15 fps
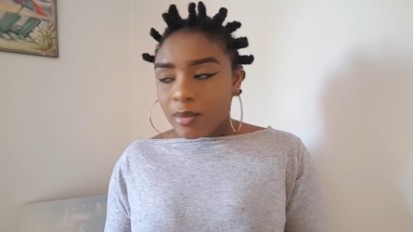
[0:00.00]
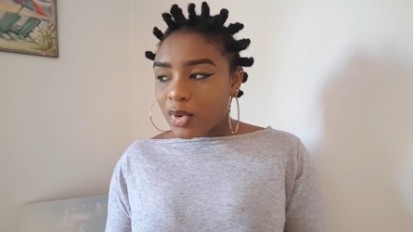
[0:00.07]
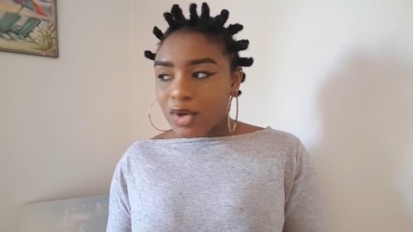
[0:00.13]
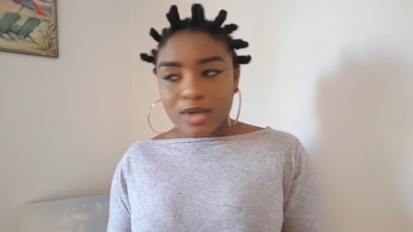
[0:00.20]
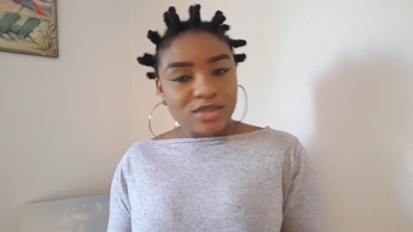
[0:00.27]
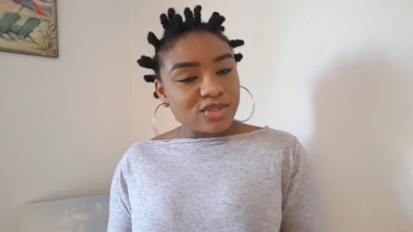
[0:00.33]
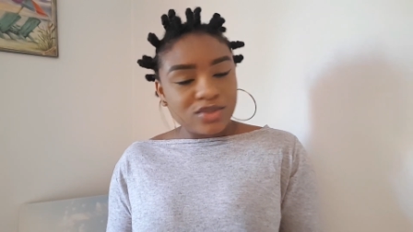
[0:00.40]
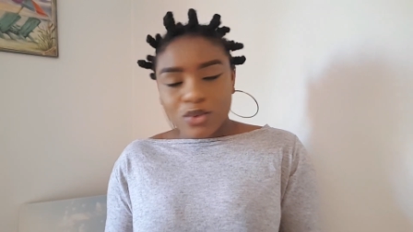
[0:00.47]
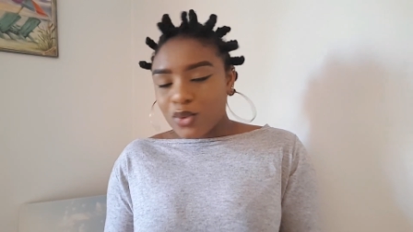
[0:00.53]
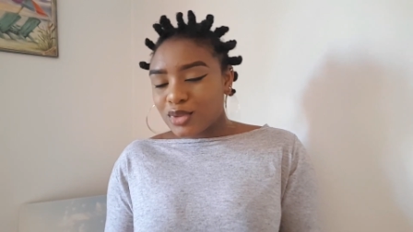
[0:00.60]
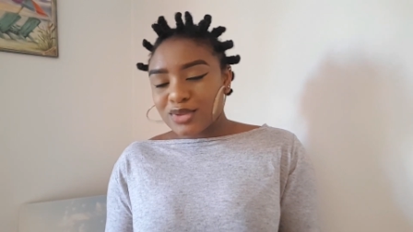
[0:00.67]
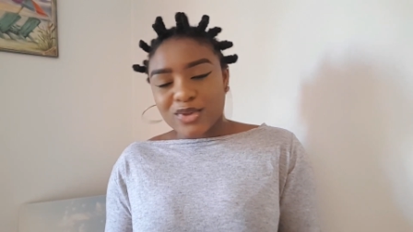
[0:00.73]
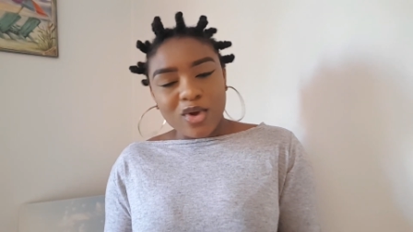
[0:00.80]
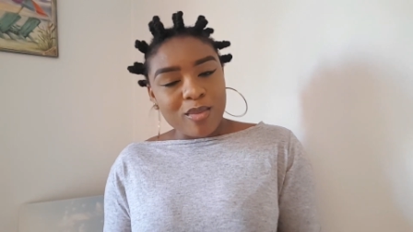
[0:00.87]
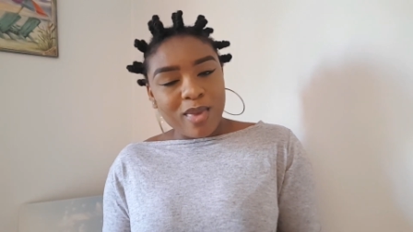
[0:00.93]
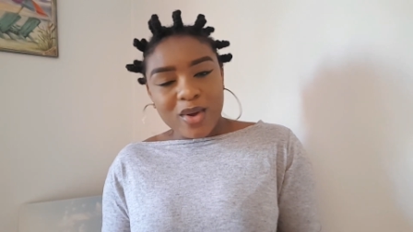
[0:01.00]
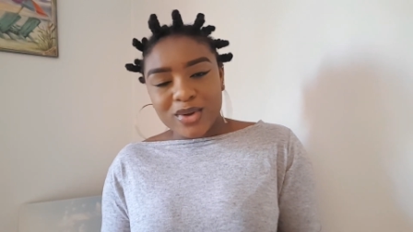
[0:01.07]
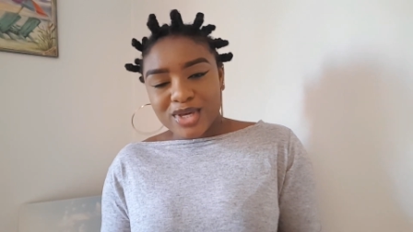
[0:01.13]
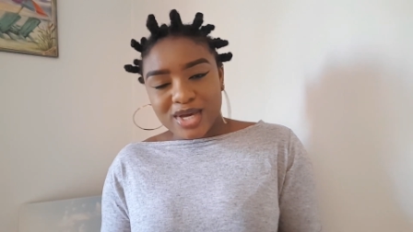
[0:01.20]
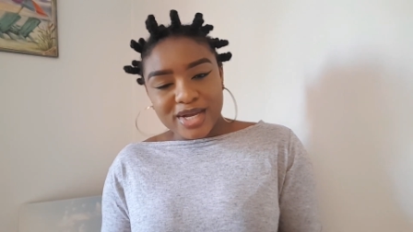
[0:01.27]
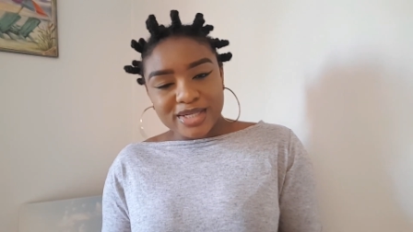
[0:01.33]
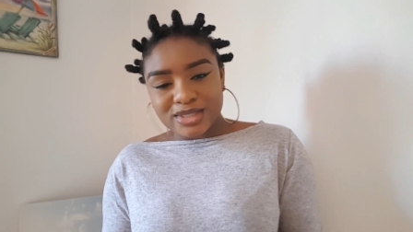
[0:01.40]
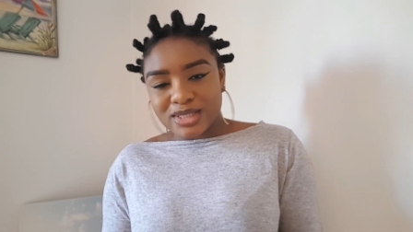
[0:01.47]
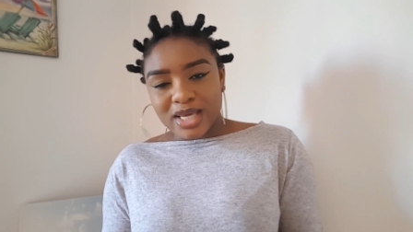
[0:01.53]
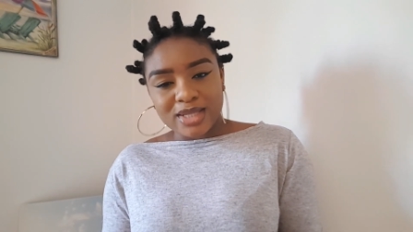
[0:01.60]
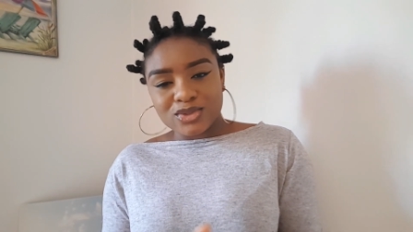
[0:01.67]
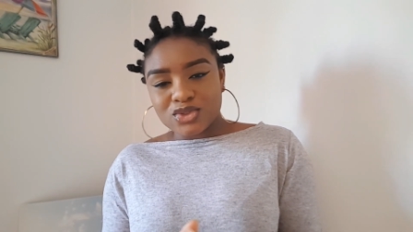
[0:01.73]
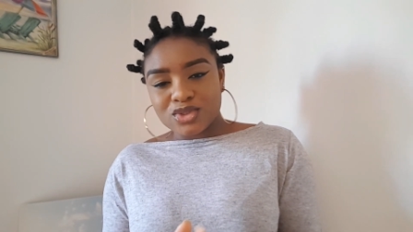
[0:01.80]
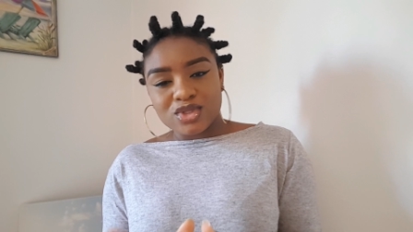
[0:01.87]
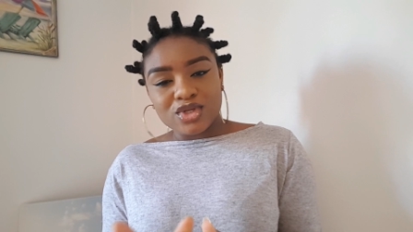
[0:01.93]
Because you don't want to come out here and,
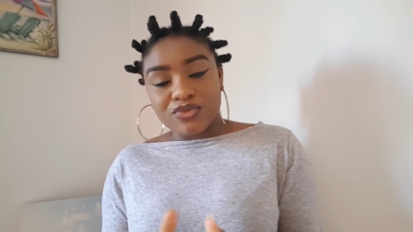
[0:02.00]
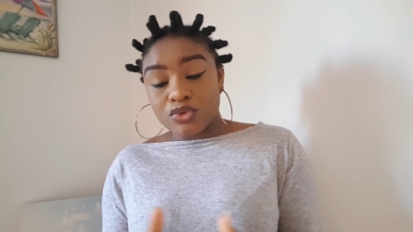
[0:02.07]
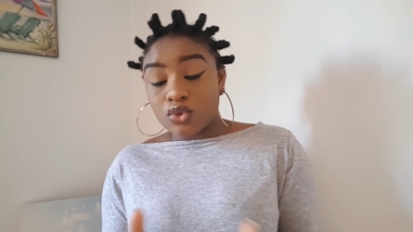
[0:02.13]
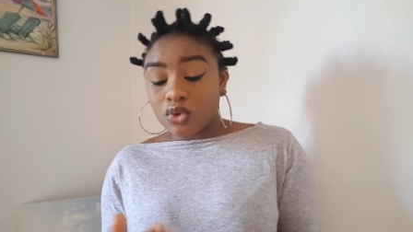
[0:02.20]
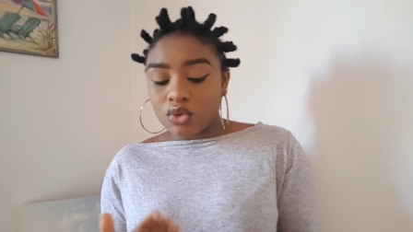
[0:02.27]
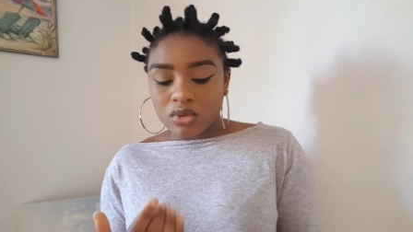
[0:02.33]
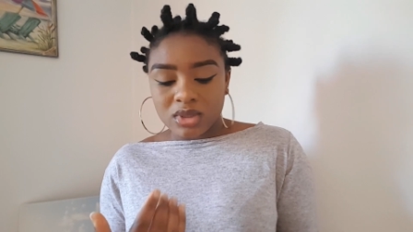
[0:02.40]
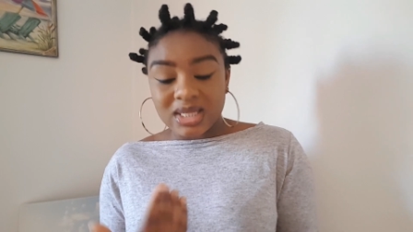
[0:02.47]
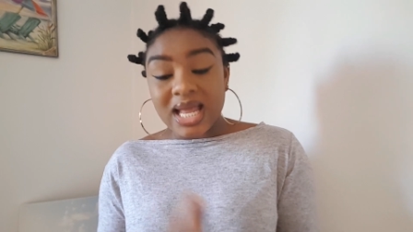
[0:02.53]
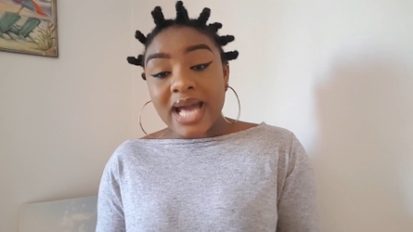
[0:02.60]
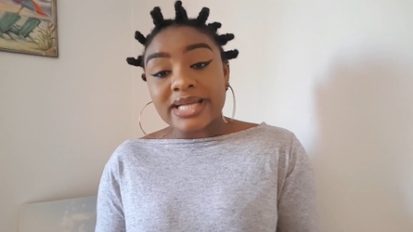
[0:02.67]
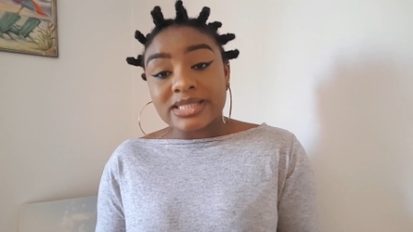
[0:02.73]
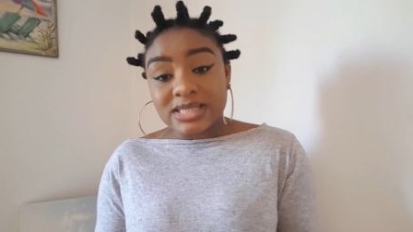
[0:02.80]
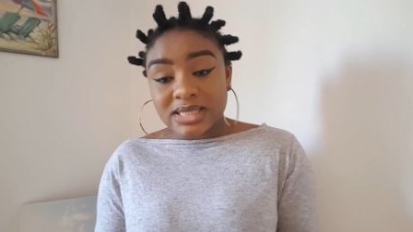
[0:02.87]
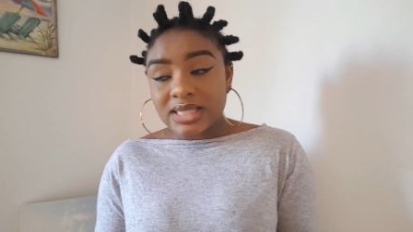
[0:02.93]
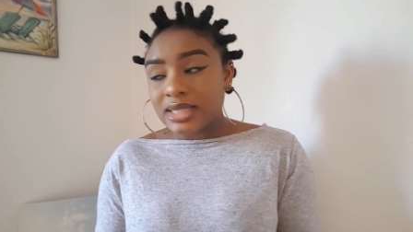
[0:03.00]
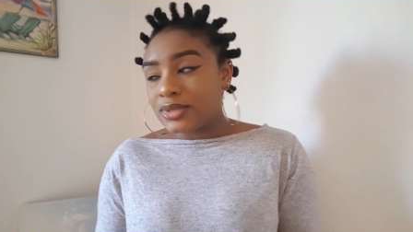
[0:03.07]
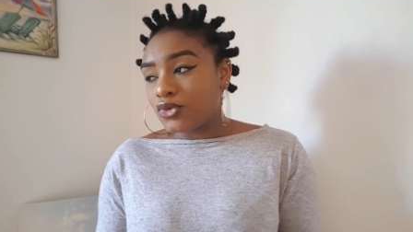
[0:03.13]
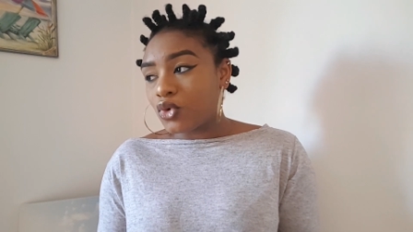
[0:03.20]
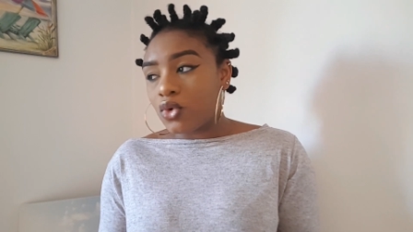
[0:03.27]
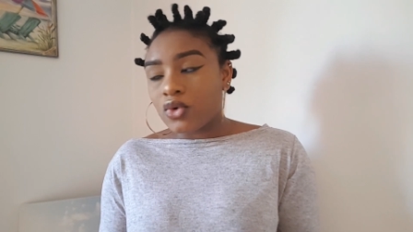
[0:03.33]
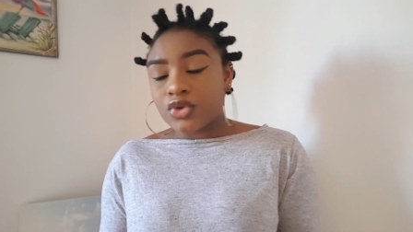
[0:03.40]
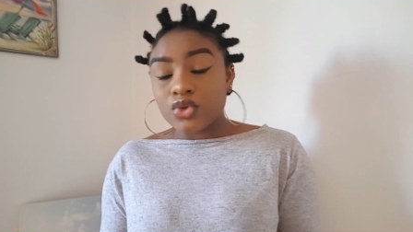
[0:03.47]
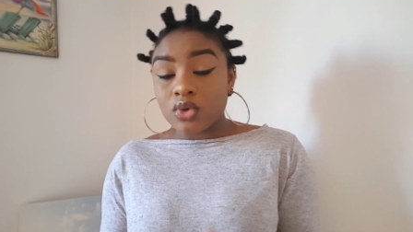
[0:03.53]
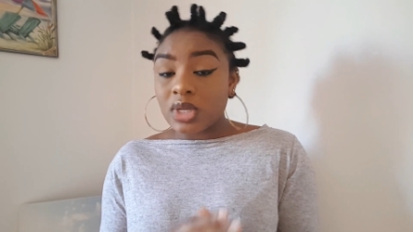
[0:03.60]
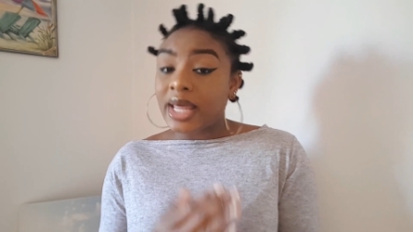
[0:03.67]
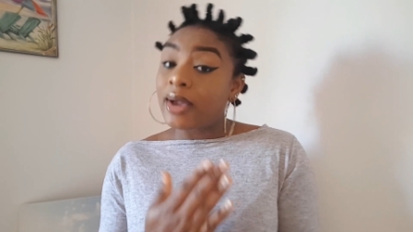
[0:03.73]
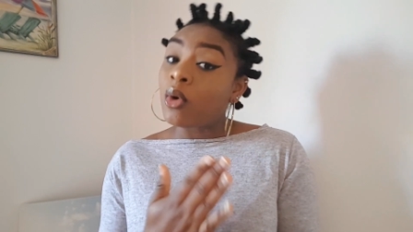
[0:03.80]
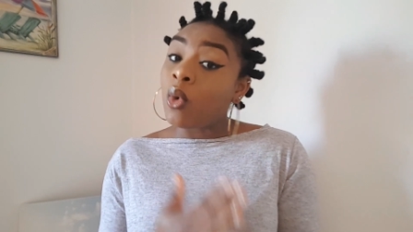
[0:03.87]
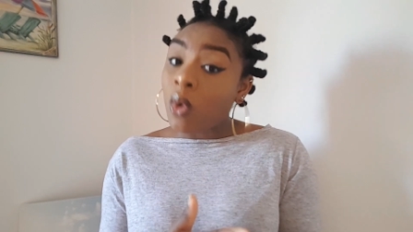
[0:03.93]
and if you're light skinned or you're
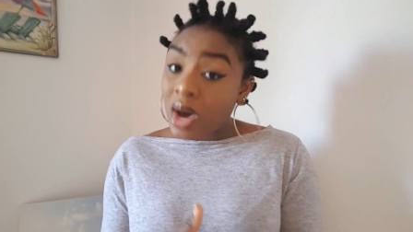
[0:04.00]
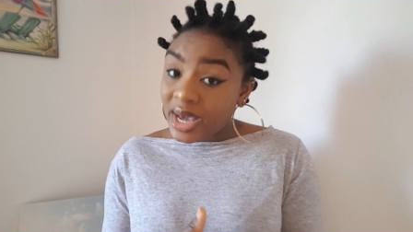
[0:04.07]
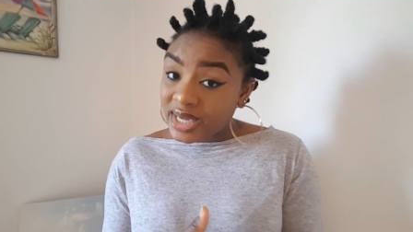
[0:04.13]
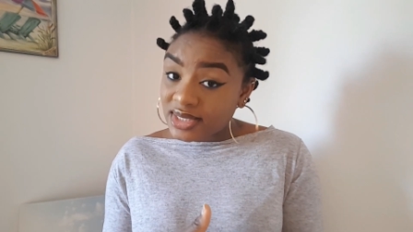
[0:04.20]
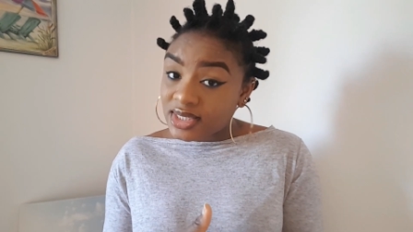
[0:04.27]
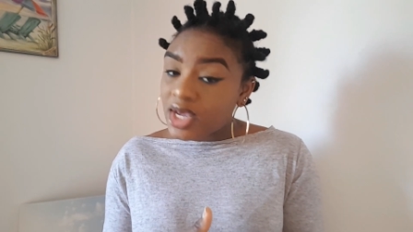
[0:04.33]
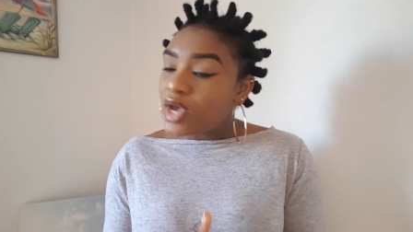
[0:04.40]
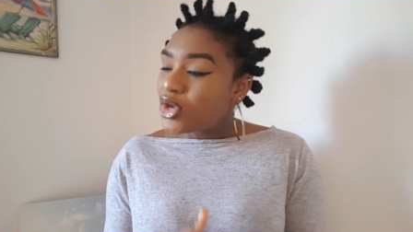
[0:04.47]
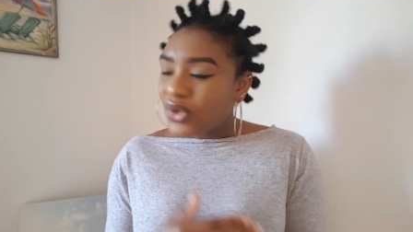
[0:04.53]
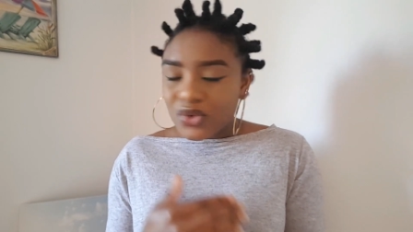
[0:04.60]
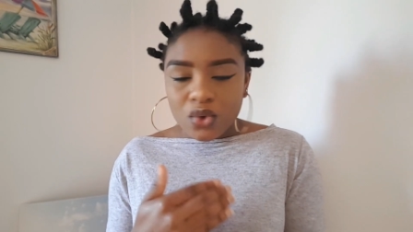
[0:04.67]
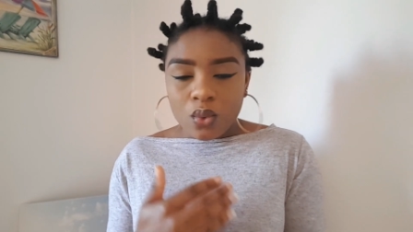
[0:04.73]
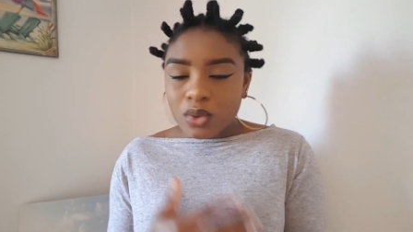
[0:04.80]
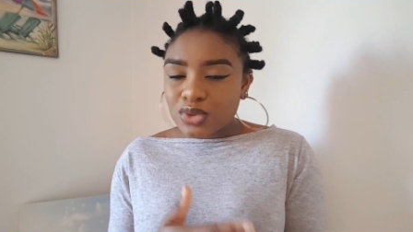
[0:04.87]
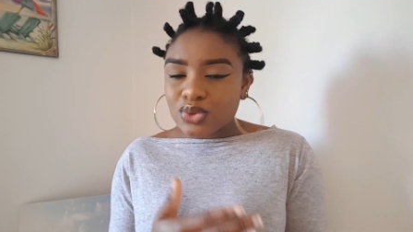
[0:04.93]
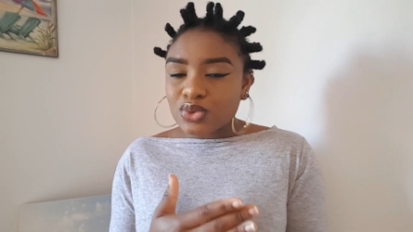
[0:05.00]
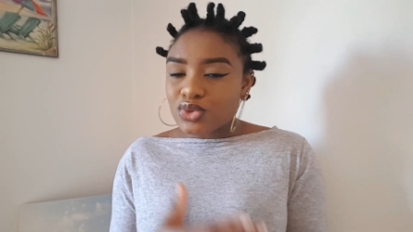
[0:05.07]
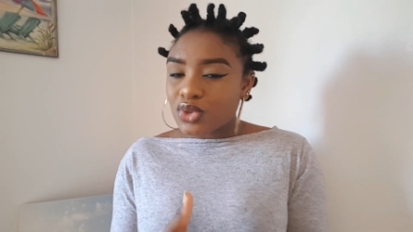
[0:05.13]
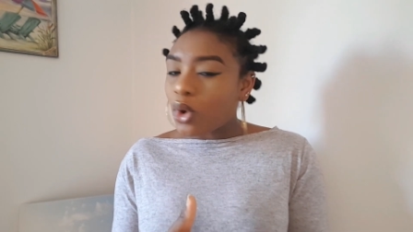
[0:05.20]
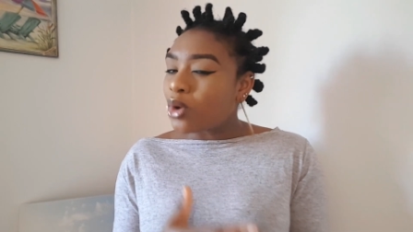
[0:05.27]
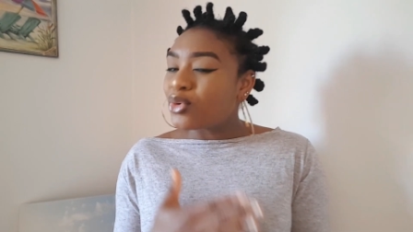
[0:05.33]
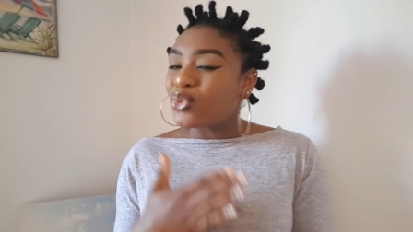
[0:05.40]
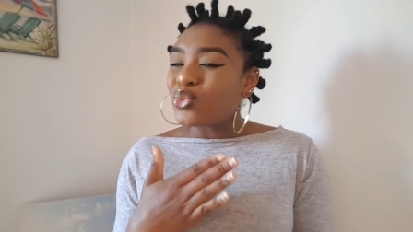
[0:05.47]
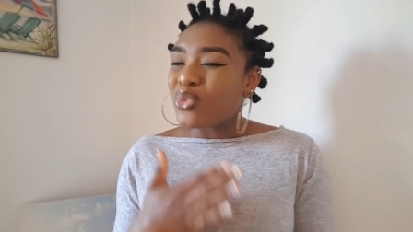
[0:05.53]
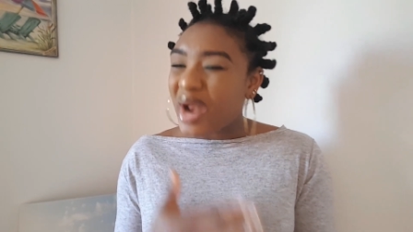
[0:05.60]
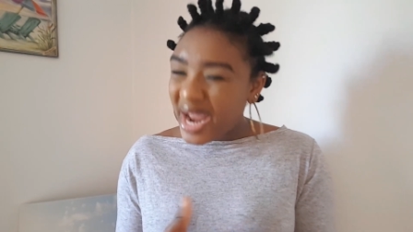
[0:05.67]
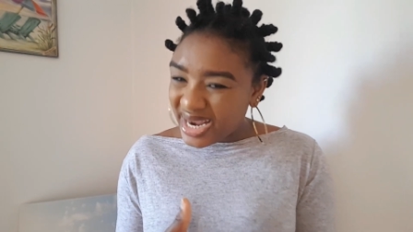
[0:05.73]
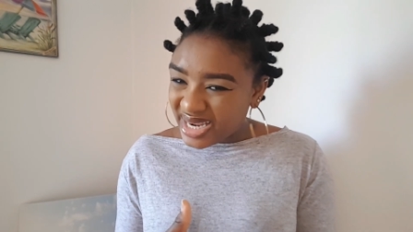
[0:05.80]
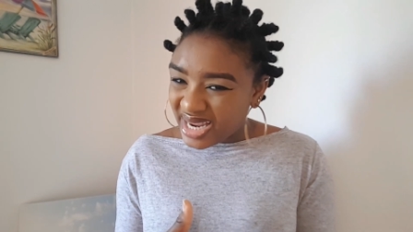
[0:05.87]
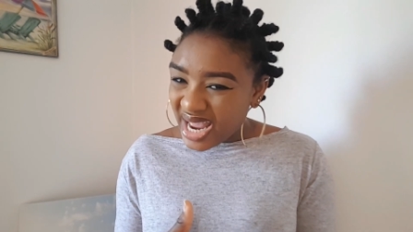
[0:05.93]
like white, you don't want to turn
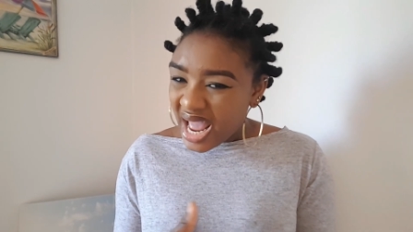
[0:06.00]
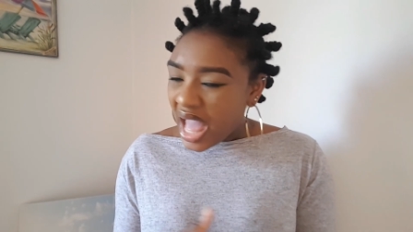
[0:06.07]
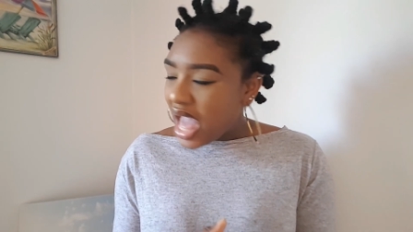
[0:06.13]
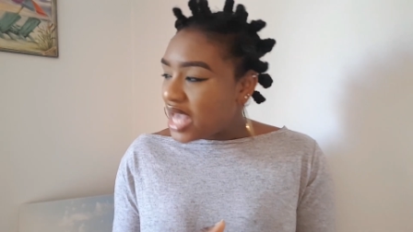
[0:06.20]
red.